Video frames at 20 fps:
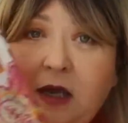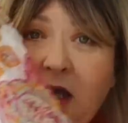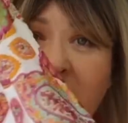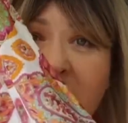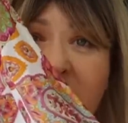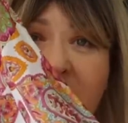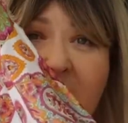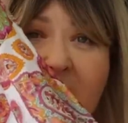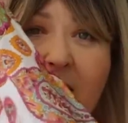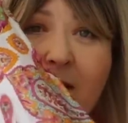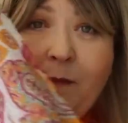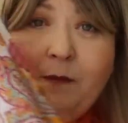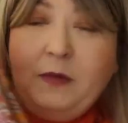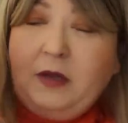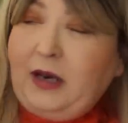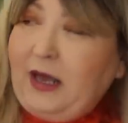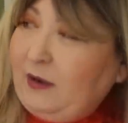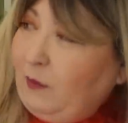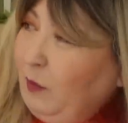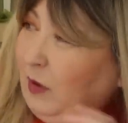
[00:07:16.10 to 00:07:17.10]
It's
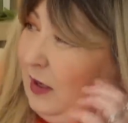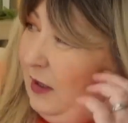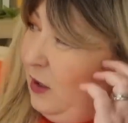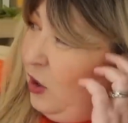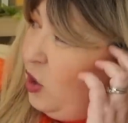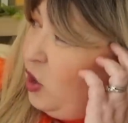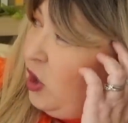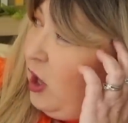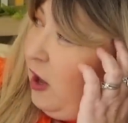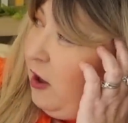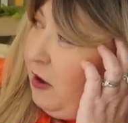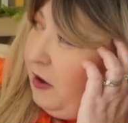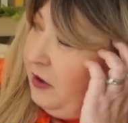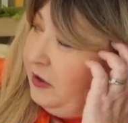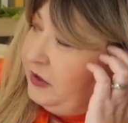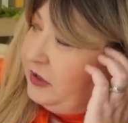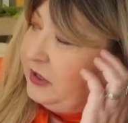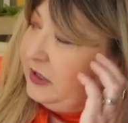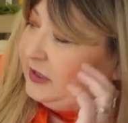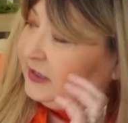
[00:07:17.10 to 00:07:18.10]
um like, well, a
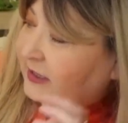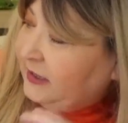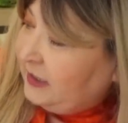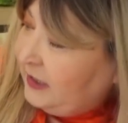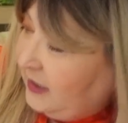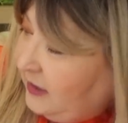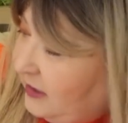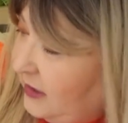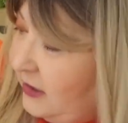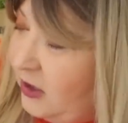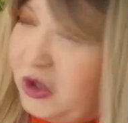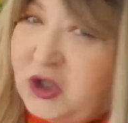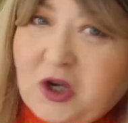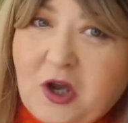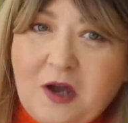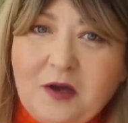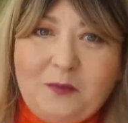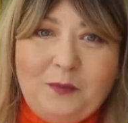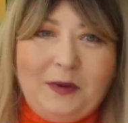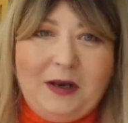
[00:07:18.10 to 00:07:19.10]
shirt, isn't it? A
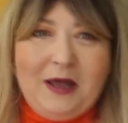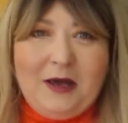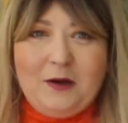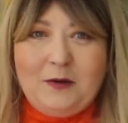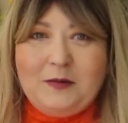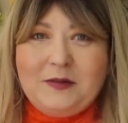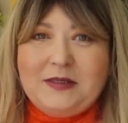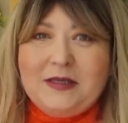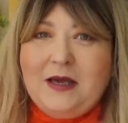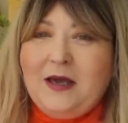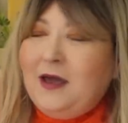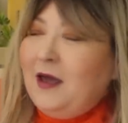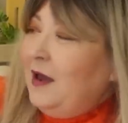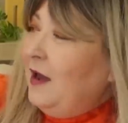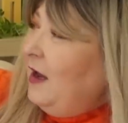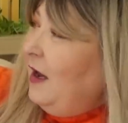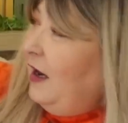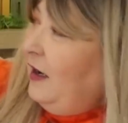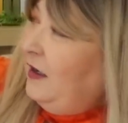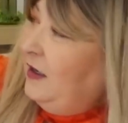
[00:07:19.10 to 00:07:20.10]
shirt blouse,
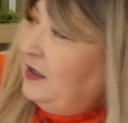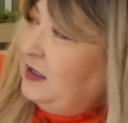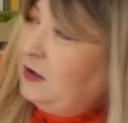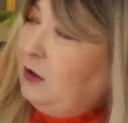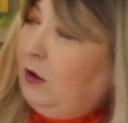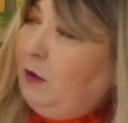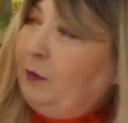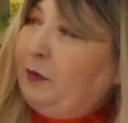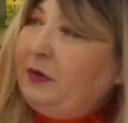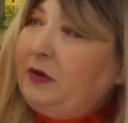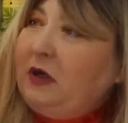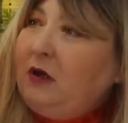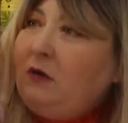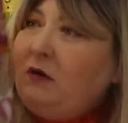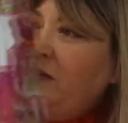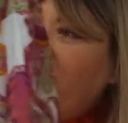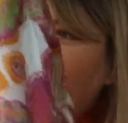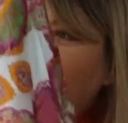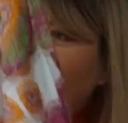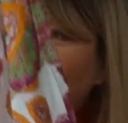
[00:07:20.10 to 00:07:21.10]
and it's got
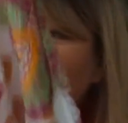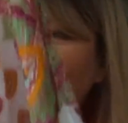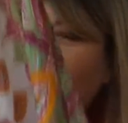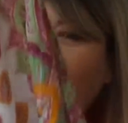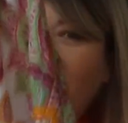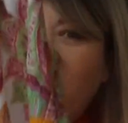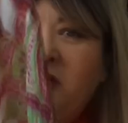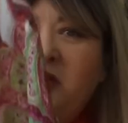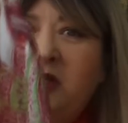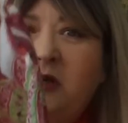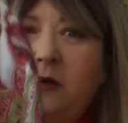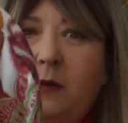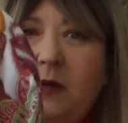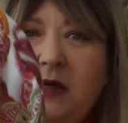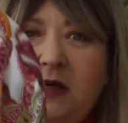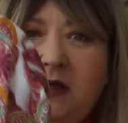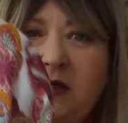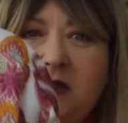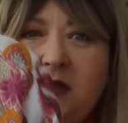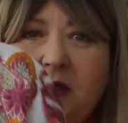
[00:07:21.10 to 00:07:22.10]
beautiful pattern to
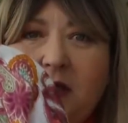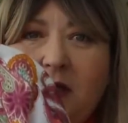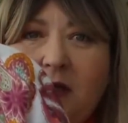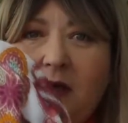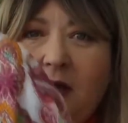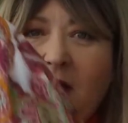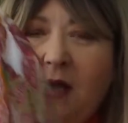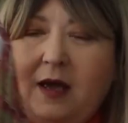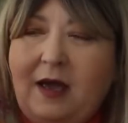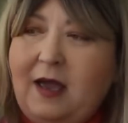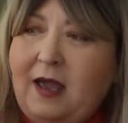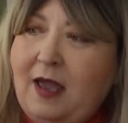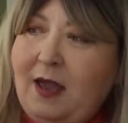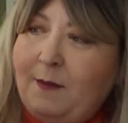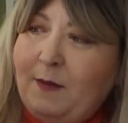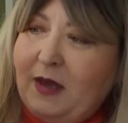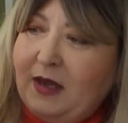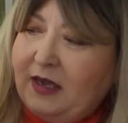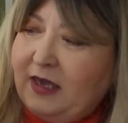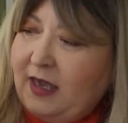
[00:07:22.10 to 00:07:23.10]
it.
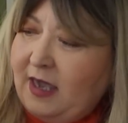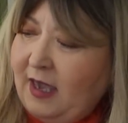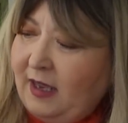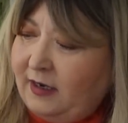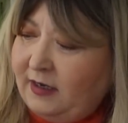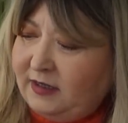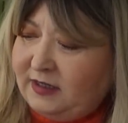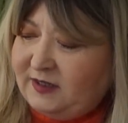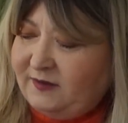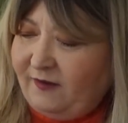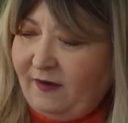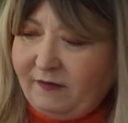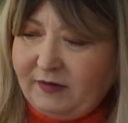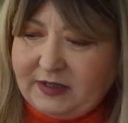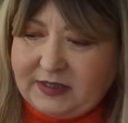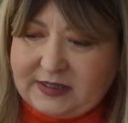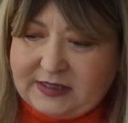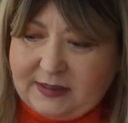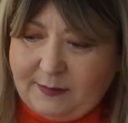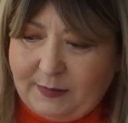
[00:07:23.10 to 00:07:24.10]
Um, again, it's
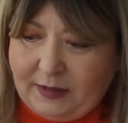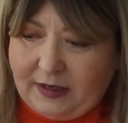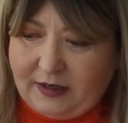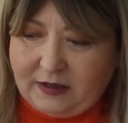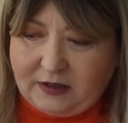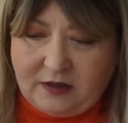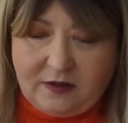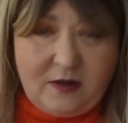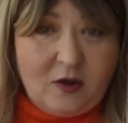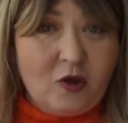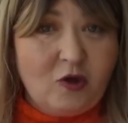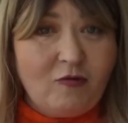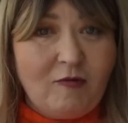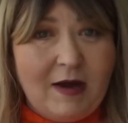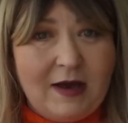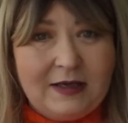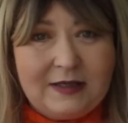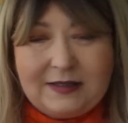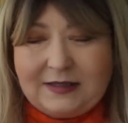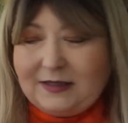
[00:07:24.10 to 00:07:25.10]
very similar to the
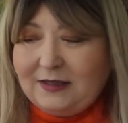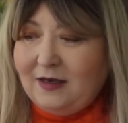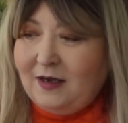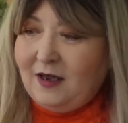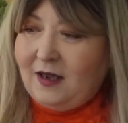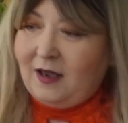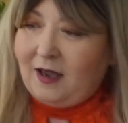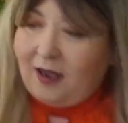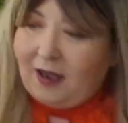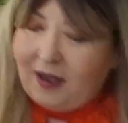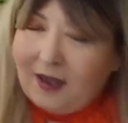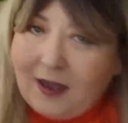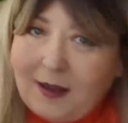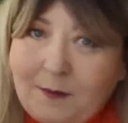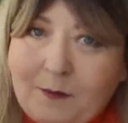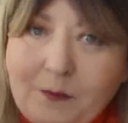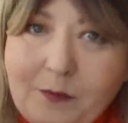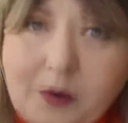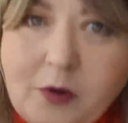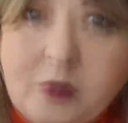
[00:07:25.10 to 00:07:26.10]
dress, um,